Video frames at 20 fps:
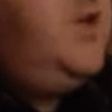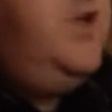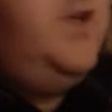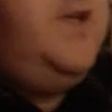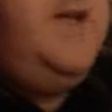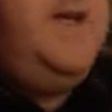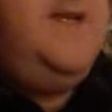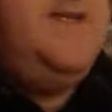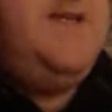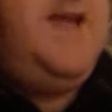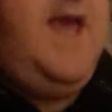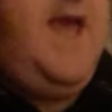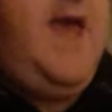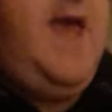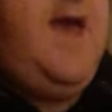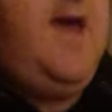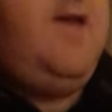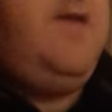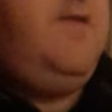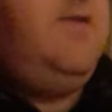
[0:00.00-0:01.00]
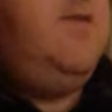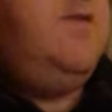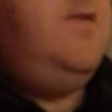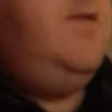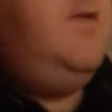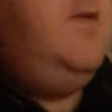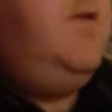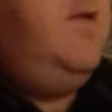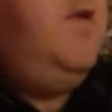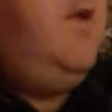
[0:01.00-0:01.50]
of goodies here,
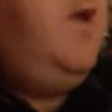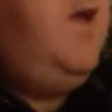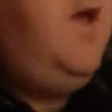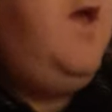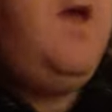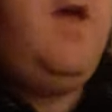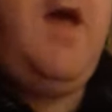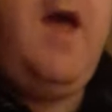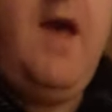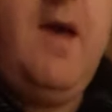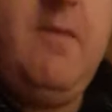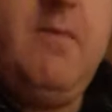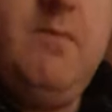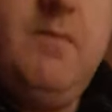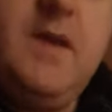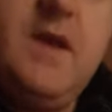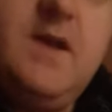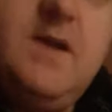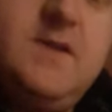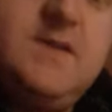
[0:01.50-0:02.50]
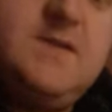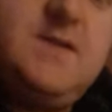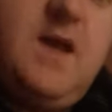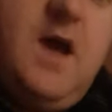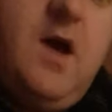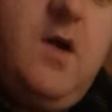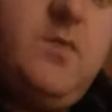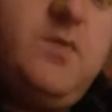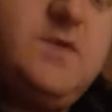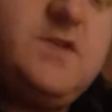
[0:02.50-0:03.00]
because
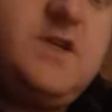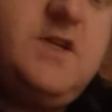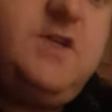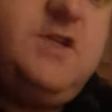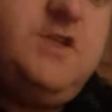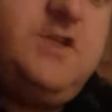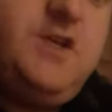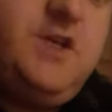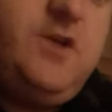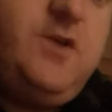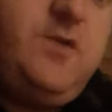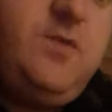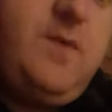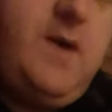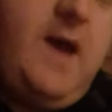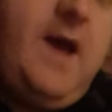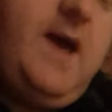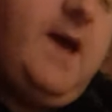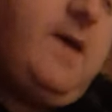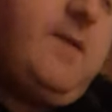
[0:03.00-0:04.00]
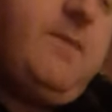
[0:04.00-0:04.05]
I was going to do